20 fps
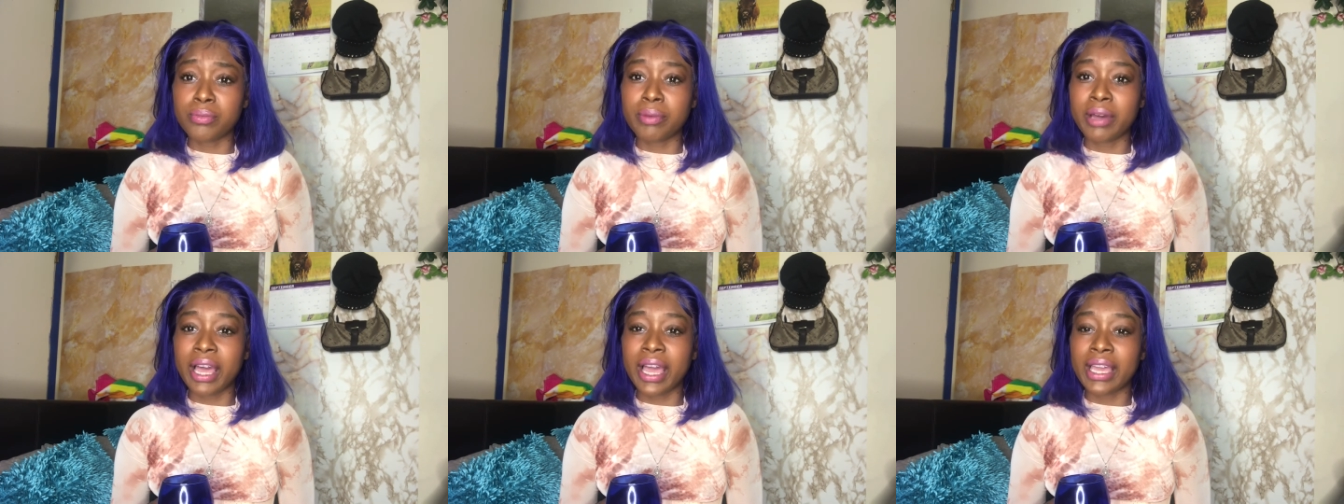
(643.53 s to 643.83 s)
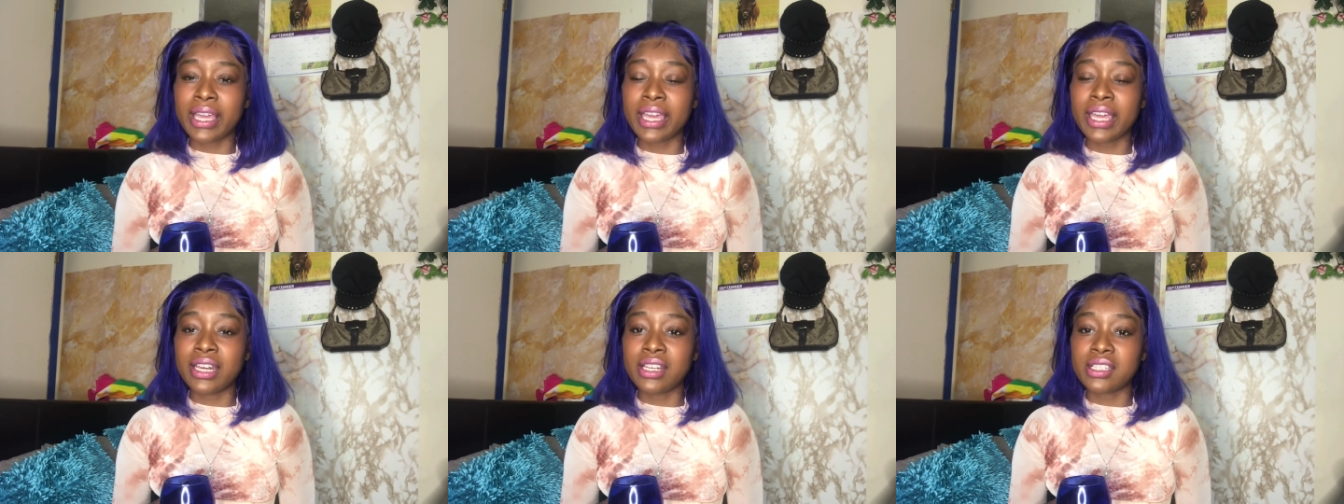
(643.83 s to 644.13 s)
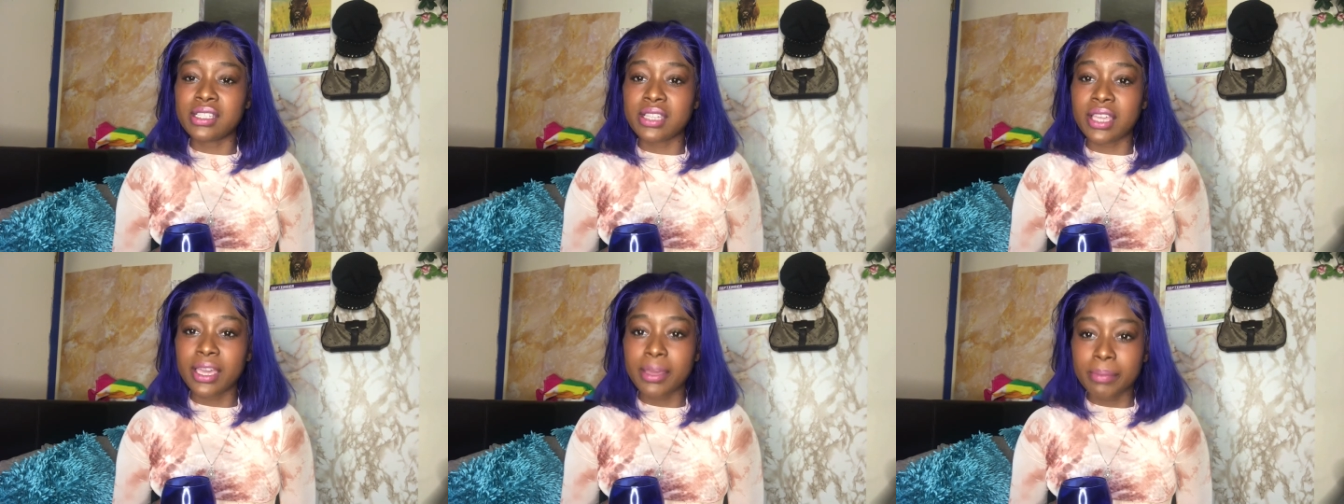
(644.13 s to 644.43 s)
but i can't
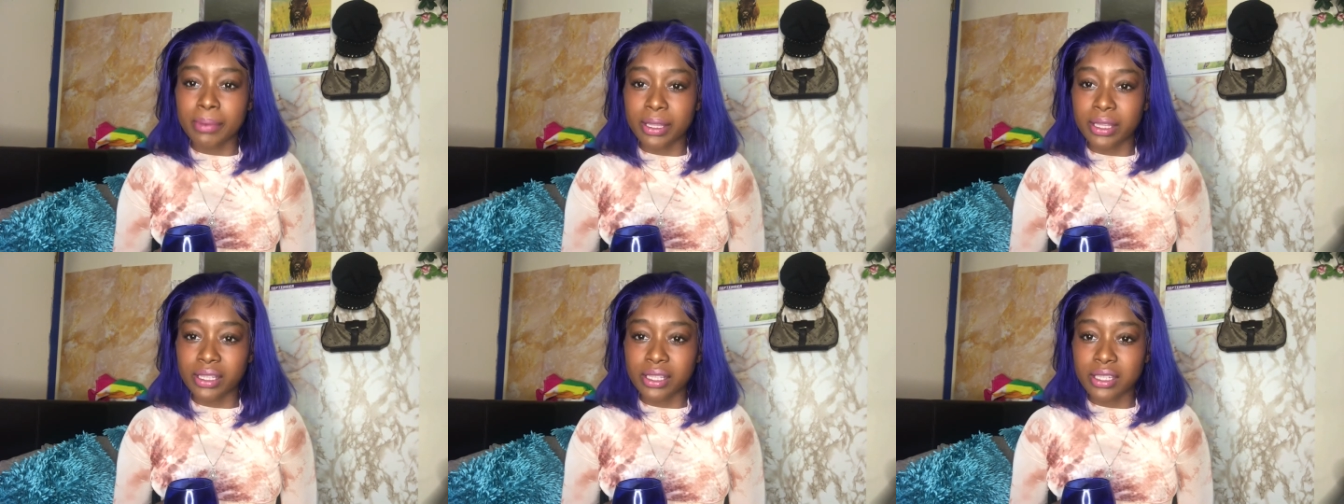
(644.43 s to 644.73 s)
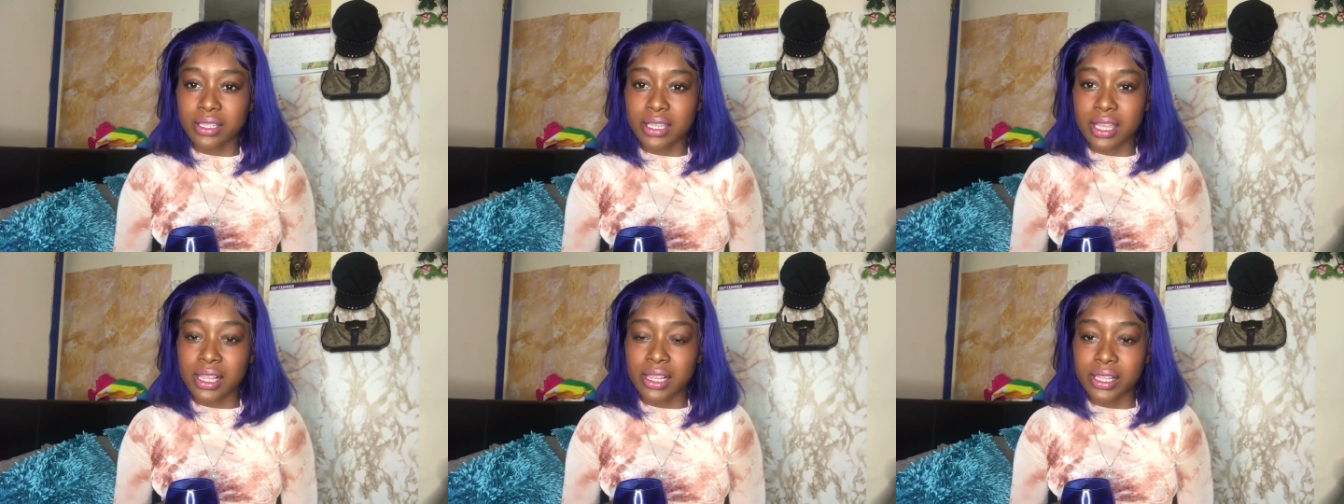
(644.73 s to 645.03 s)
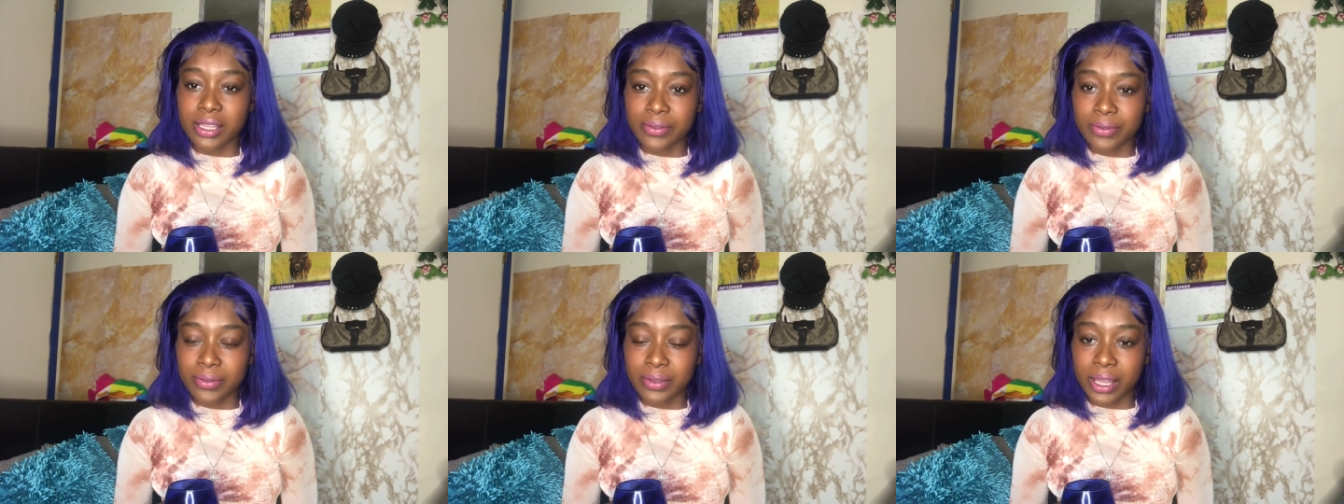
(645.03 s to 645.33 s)
escape it because i
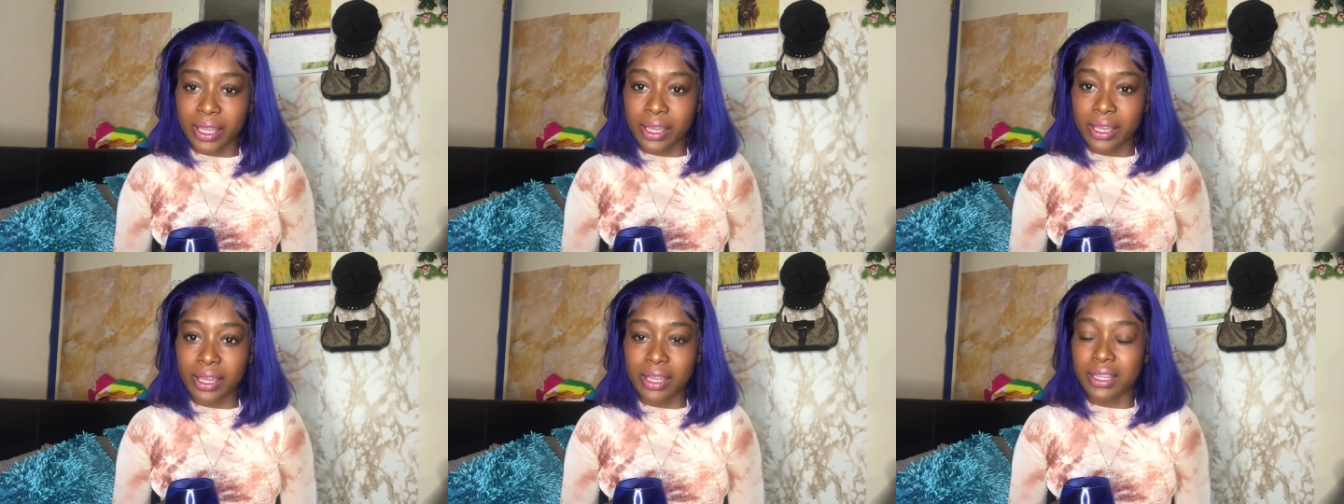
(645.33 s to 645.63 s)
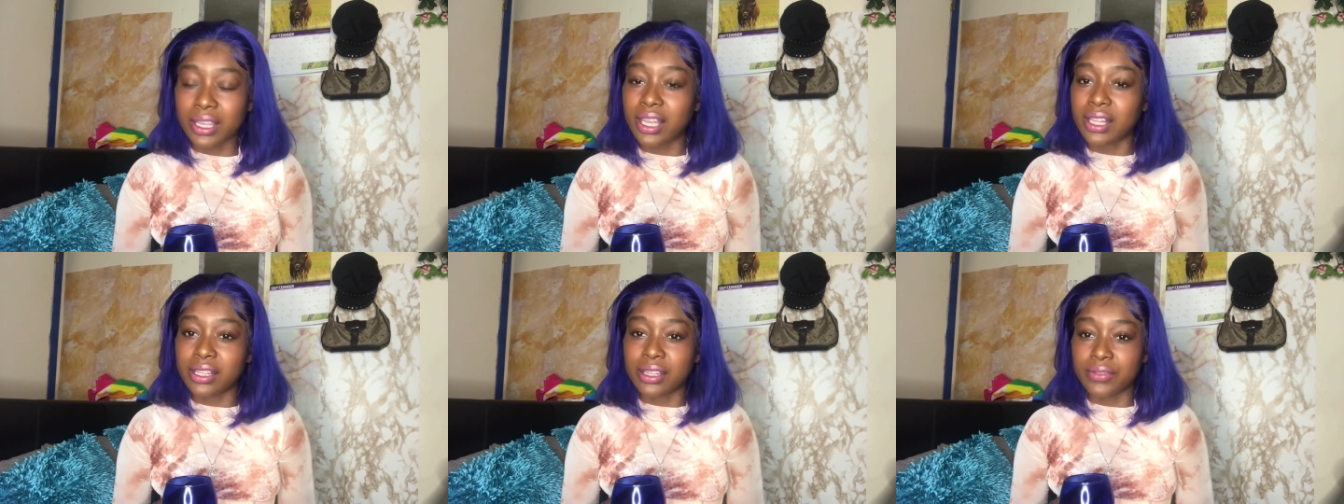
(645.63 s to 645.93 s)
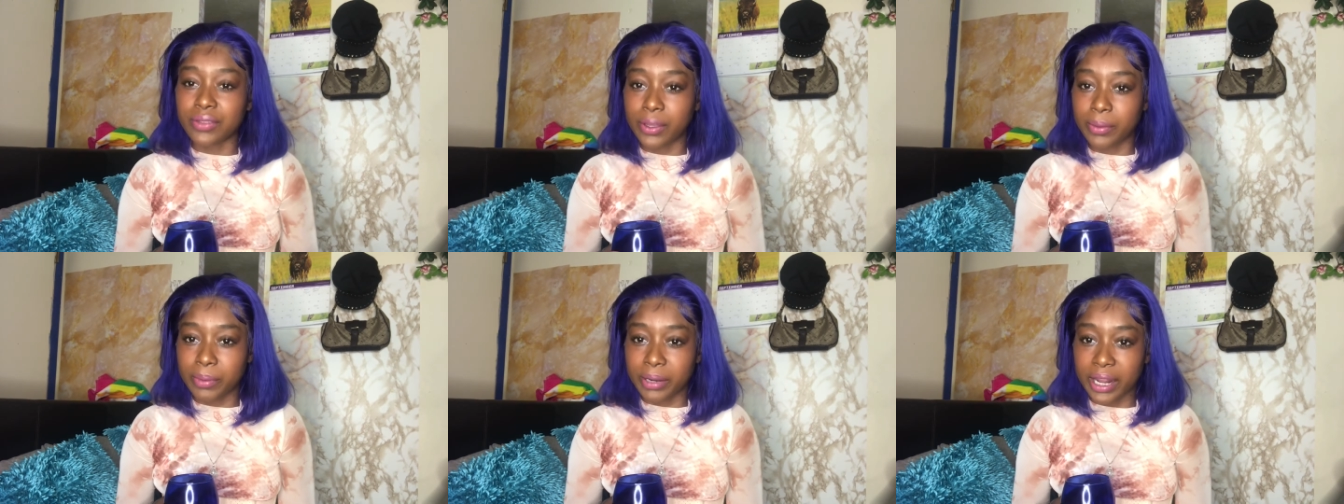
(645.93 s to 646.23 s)
live like not live
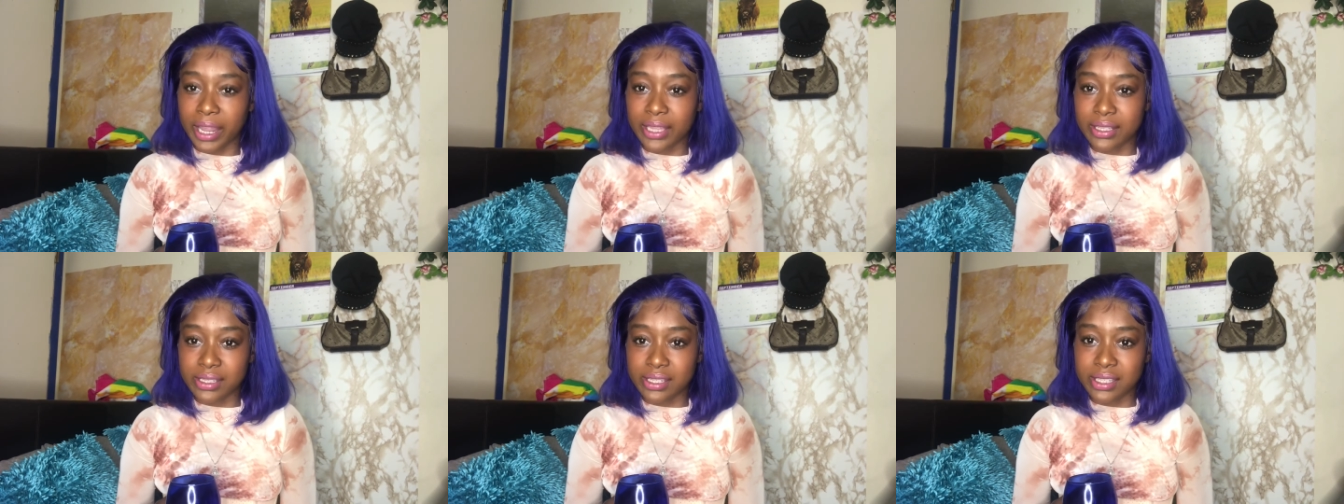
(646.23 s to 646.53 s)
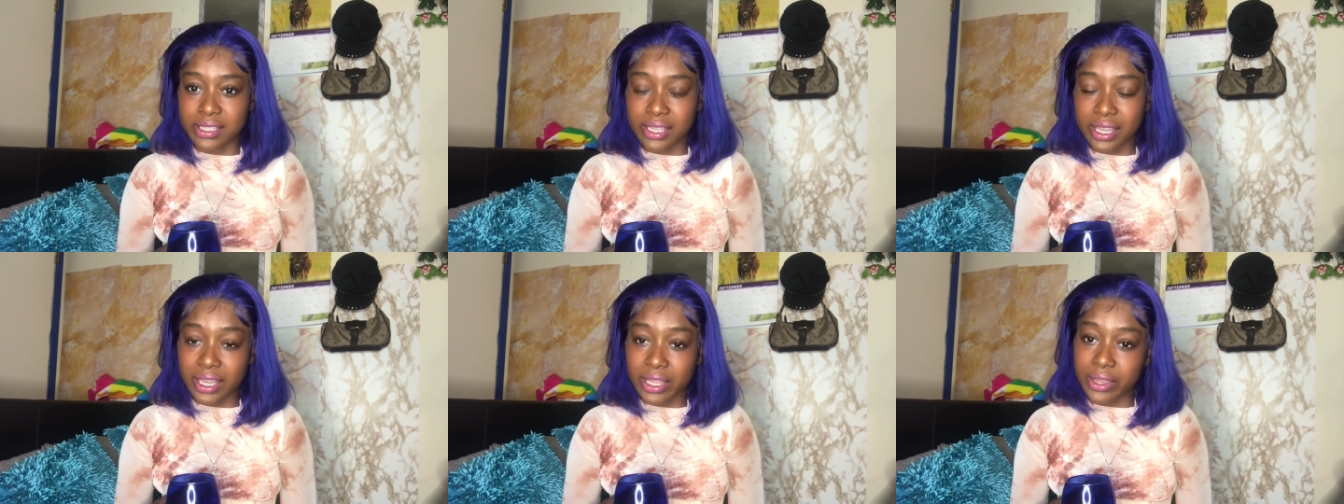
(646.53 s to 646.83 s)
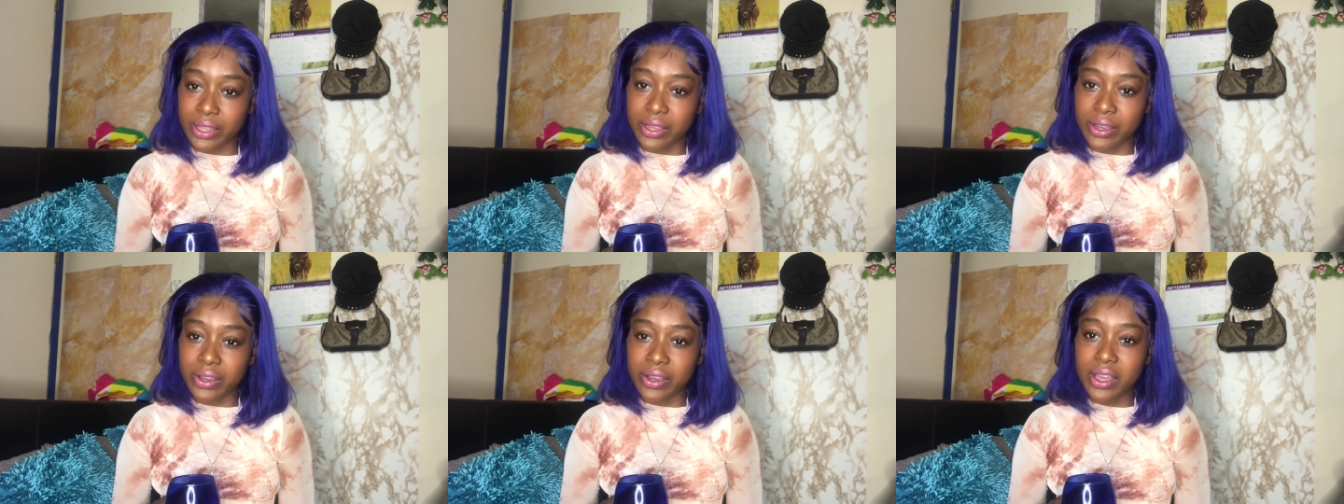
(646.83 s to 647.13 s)
there but i had to stay
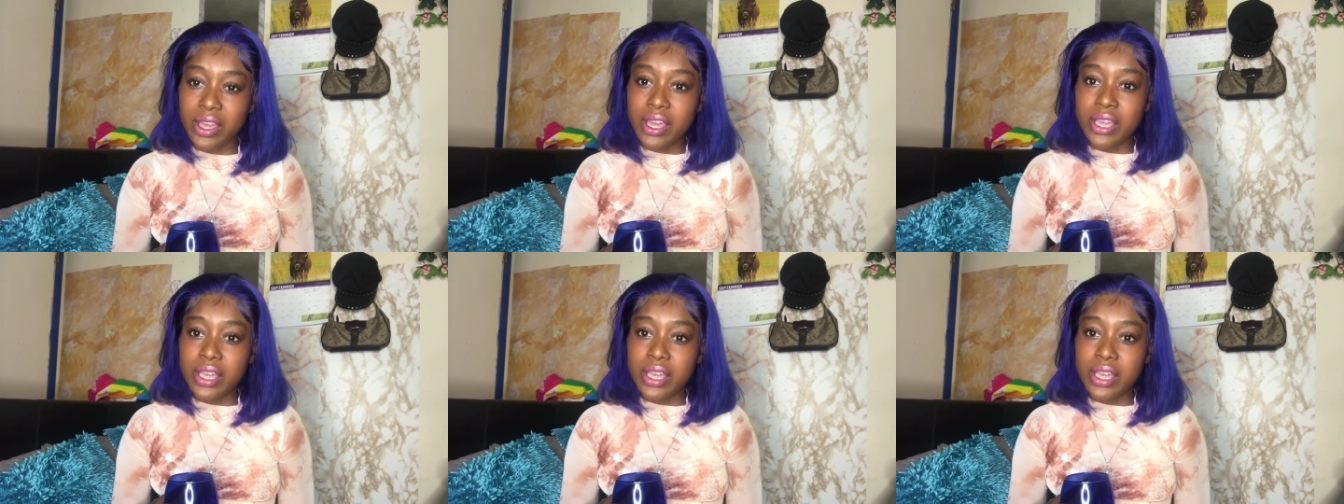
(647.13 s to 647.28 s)
there